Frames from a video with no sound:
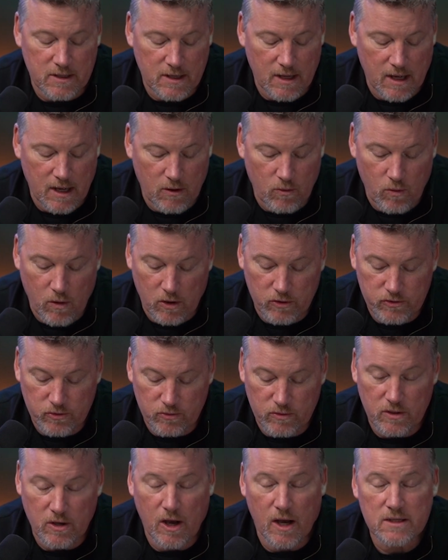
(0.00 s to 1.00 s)
Waldo and
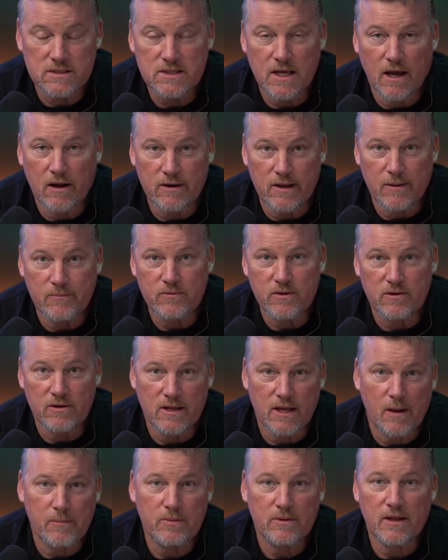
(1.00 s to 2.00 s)
Knox County up there in the
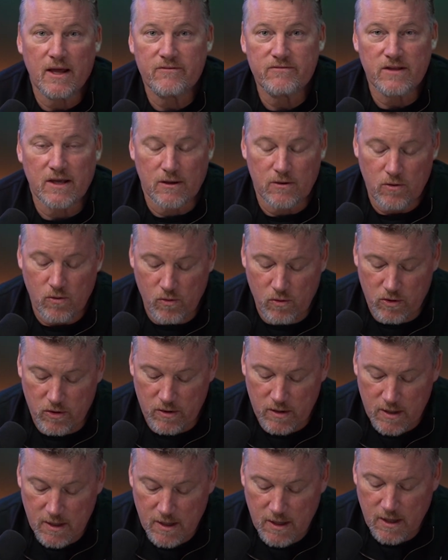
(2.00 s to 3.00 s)
upper left-hand corner.
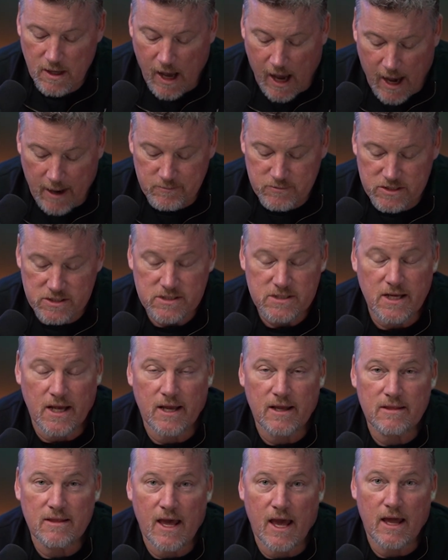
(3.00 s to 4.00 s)
I'm just saying
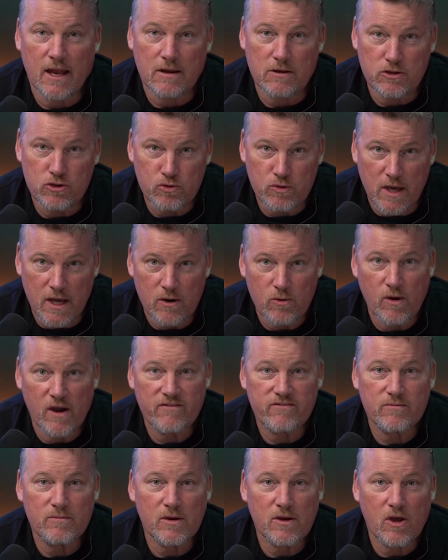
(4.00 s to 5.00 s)
that you get away from
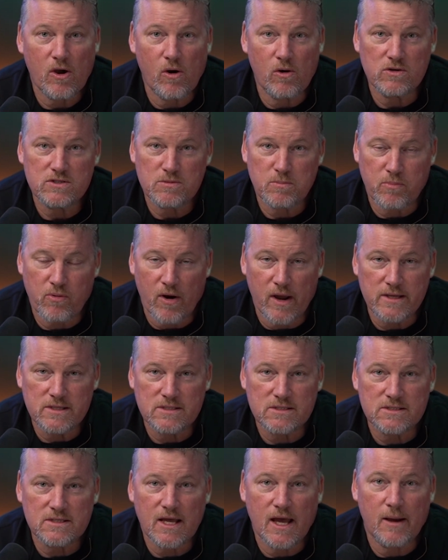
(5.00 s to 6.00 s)
the coast, prices
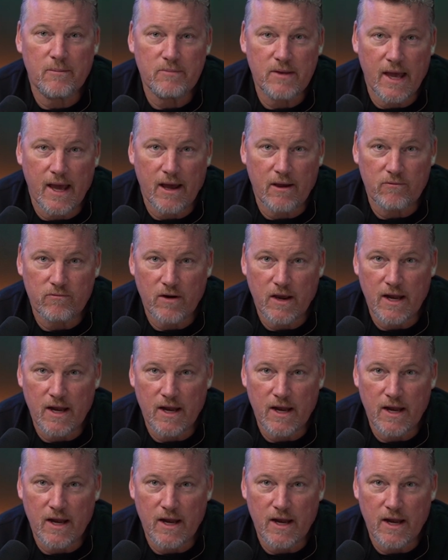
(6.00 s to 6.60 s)
come down, right?